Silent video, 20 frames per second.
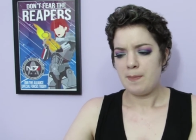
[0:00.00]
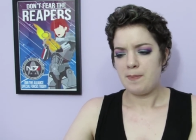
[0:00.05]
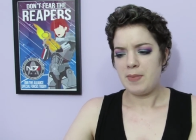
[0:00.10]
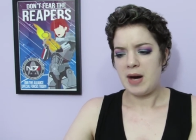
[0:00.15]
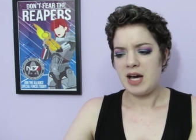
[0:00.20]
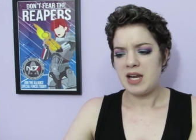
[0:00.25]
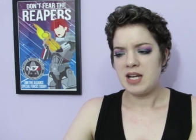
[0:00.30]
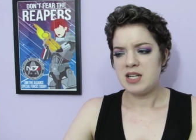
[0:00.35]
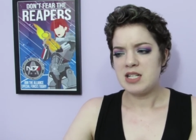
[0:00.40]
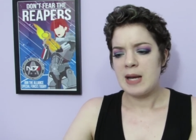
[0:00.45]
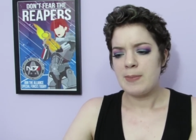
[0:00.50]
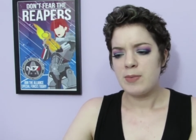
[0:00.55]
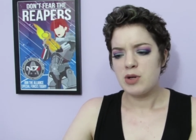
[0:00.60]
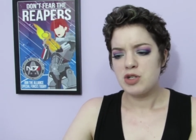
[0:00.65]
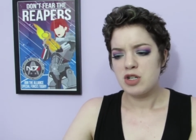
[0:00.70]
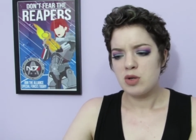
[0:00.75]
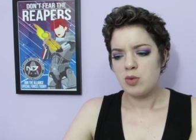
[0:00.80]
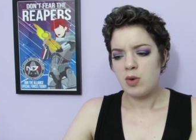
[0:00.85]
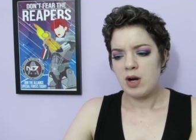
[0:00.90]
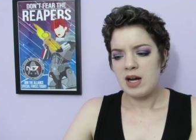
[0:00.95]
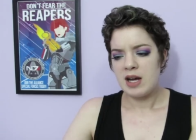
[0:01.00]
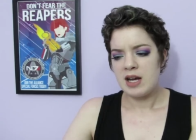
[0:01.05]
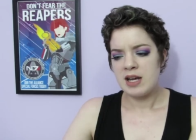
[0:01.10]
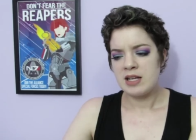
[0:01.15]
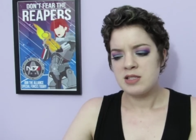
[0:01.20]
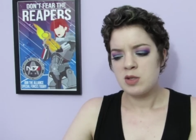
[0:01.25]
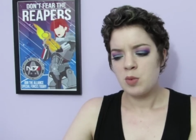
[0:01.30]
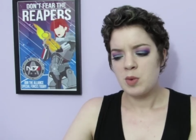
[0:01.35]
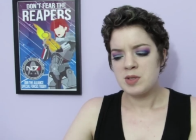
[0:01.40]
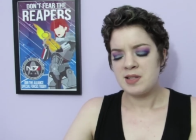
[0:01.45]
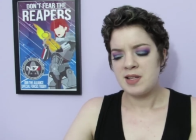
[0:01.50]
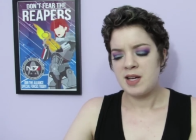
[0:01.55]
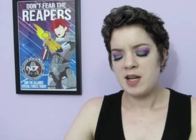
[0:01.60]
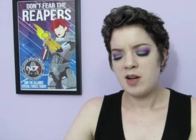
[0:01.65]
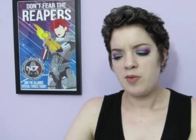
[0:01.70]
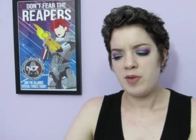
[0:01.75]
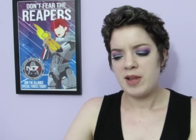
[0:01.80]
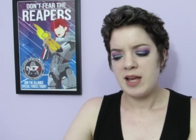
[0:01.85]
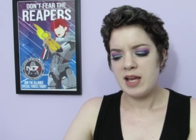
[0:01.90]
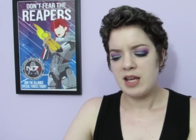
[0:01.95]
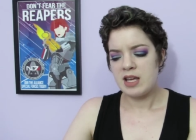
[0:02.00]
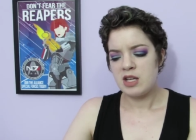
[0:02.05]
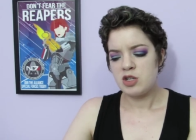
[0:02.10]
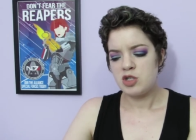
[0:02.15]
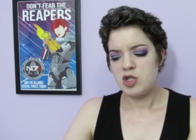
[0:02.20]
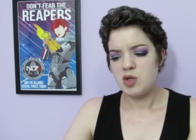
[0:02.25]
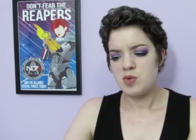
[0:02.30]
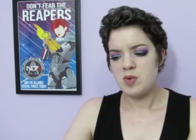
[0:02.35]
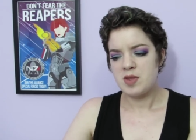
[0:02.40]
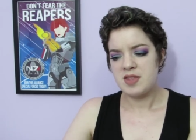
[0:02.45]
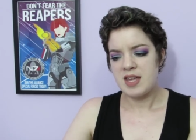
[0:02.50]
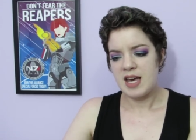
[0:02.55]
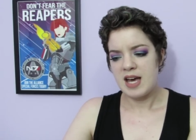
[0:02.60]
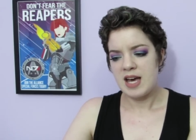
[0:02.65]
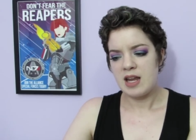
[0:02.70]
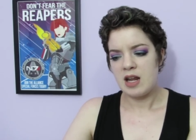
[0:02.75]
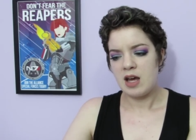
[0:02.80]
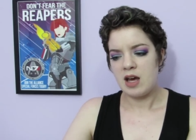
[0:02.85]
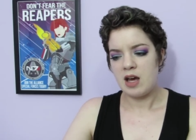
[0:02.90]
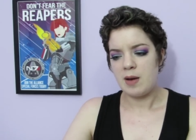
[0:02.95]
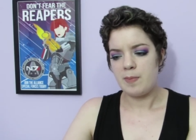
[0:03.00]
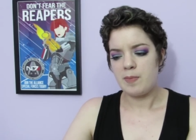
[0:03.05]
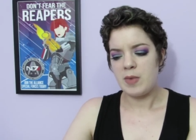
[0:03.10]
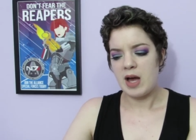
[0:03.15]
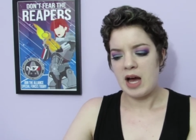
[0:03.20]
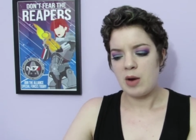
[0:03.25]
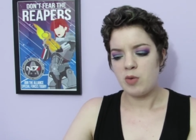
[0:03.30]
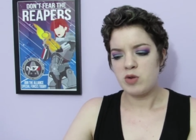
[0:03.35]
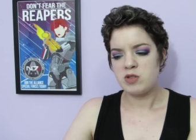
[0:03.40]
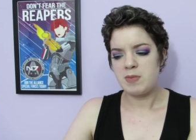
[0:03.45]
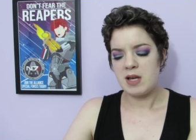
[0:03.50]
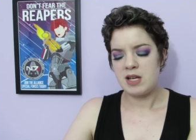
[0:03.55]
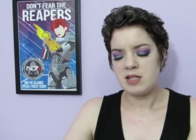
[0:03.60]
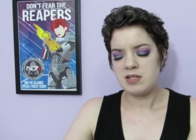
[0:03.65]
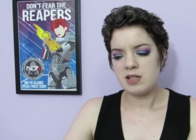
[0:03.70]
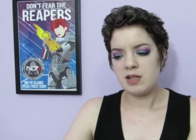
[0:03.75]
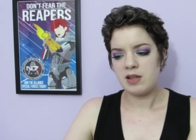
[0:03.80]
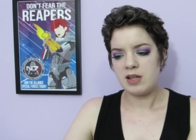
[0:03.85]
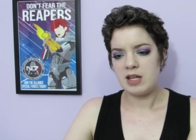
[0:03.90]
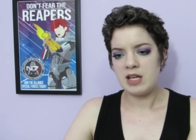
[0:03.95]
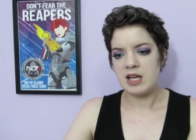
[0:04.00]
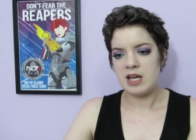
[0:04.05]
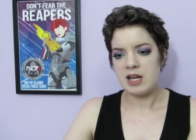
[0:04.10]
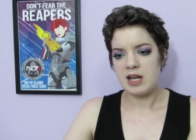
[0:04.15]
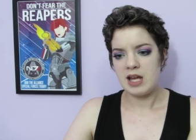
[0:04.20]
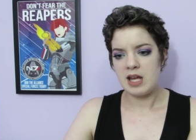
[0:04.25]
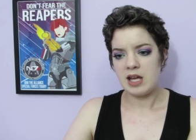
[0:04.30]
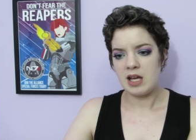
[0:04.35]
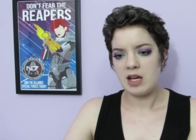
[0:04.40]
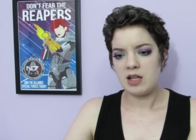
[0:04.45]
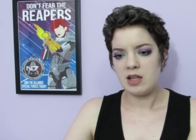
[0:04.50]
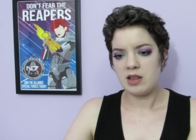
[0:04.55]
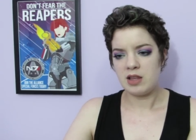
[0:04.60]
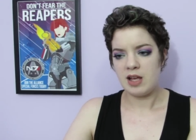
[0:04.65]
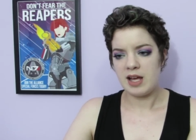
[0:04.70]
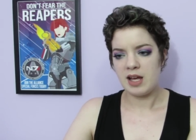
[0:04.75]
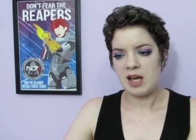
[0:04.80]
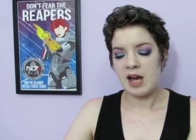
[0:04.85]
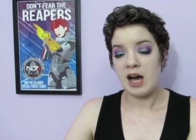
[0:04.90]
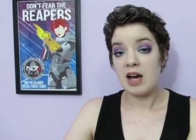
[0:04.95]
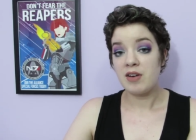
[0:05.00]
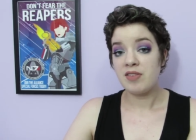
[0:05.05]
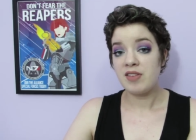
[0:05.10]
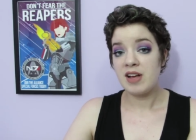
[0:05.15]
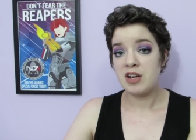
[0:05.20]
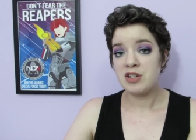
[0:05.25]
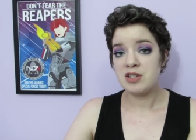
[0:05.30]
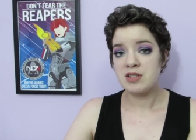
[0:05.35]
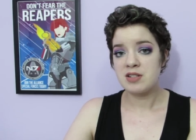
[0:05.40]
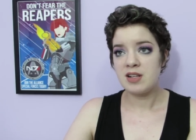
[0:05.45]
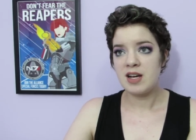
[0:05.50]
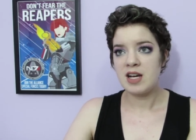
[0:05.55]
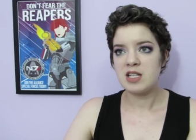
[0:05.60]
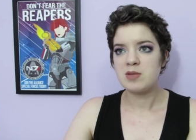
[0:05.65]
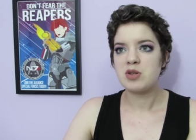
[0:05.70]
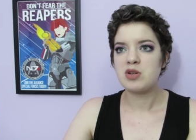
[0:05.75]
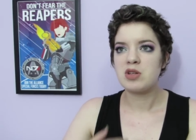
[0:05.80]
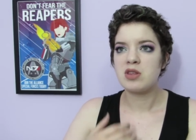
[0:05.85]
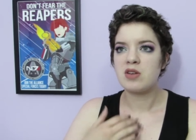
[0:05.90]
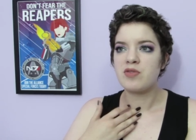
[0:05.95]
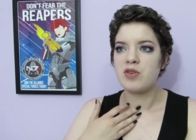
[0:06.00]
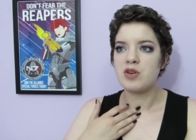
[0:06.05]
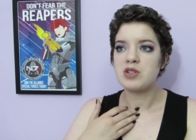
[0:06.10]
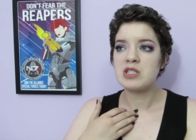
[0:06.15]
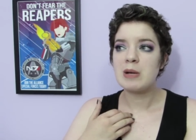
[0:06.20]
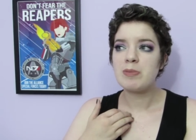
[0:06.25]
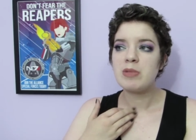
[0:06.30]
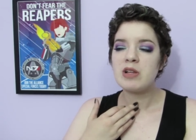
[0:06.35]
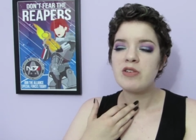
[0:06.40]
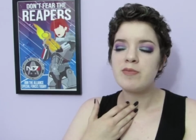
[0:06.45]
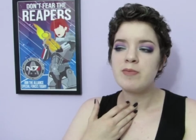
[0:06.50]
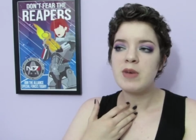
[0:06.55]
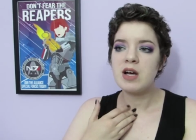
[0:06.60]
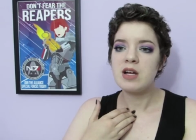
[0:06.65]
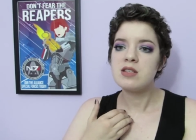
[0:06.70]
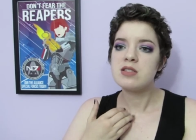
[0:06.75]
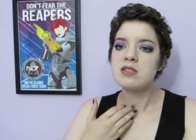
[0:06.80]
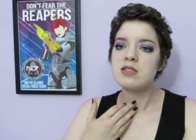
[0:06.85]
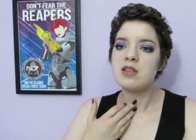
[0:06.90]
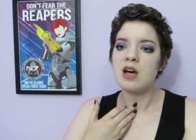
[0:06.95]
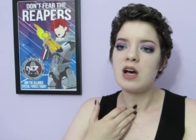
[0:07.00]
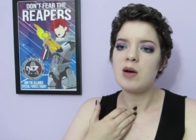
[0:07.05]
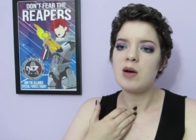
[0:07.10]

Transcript: Body temperature-wise, there was a lot of, like, issues with that. I was basically getting, like, hot flashes a lot, especially in the first couple of months,